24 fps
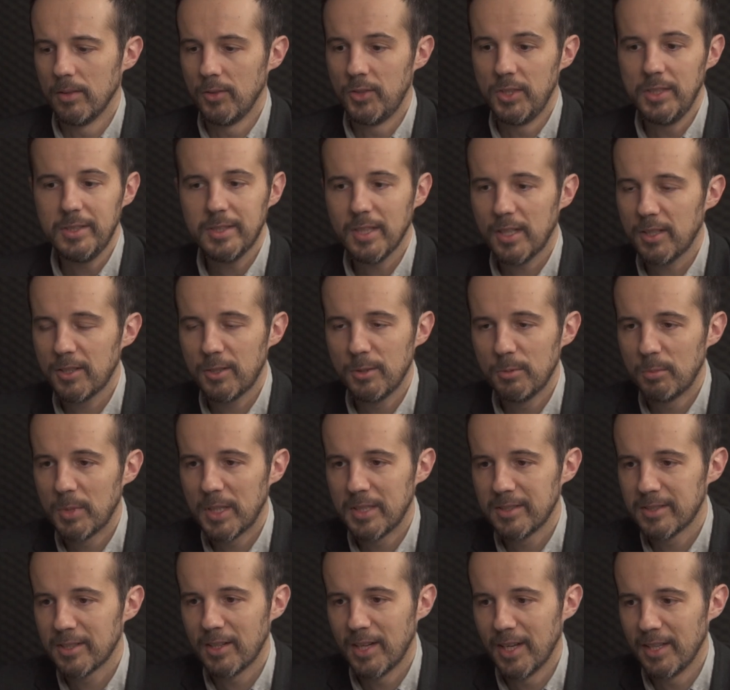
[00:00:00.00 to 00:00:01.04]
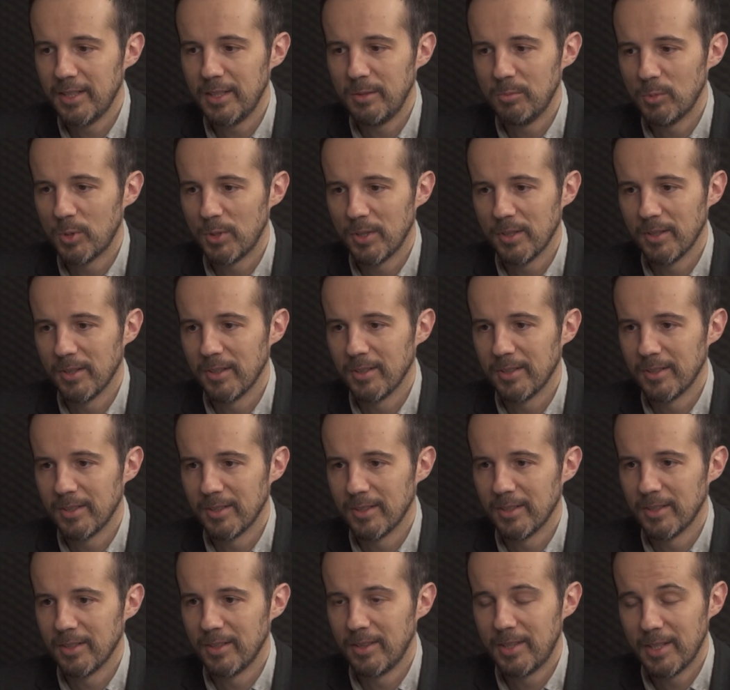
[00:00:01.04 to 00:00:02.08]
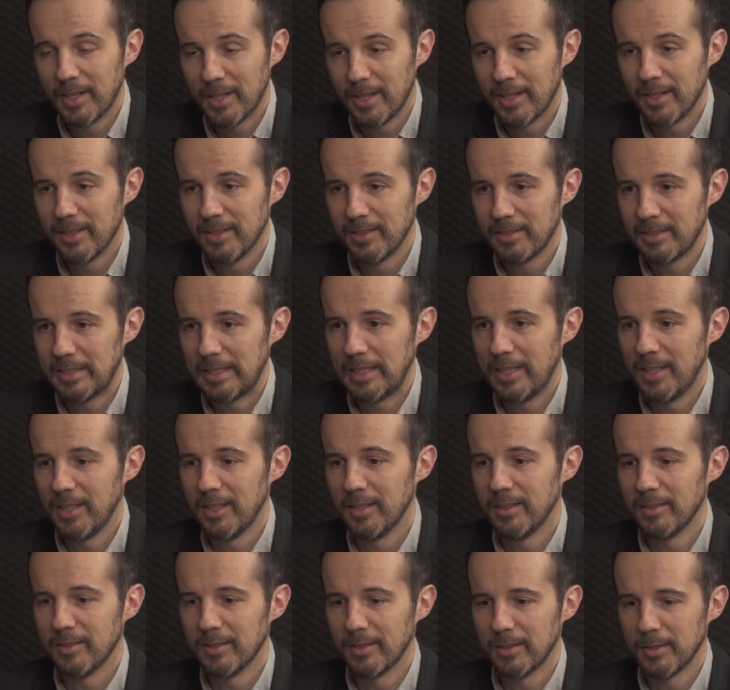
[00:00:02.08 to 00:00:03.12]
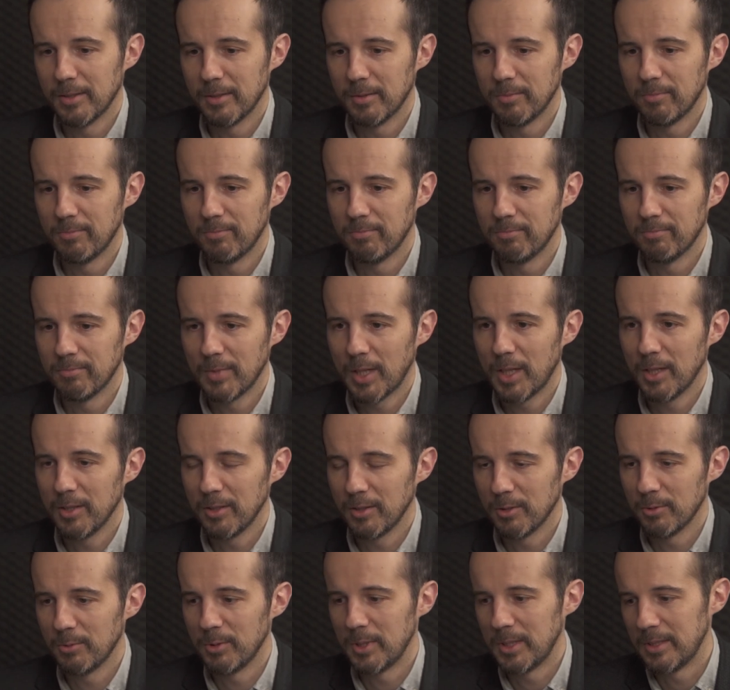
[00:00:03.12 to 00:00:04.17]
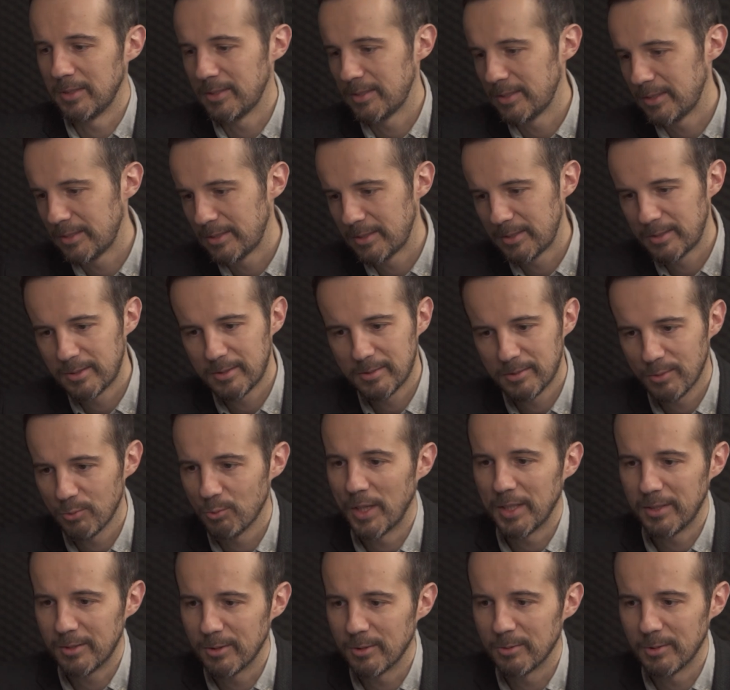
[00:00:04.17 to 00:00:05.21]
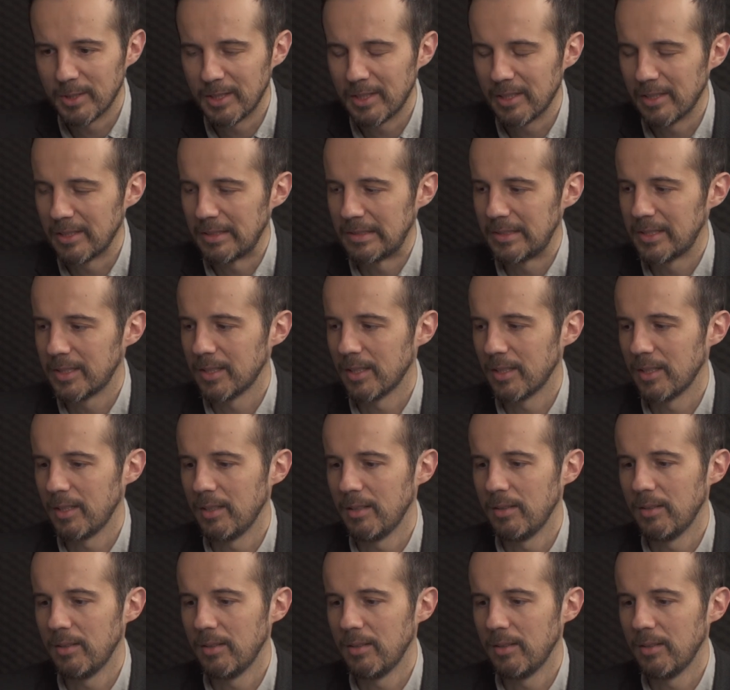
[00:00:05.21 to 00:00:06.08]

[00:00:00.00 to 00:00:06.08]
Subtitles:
These arguments are anymore there in Hungary's rhetoric, let's say.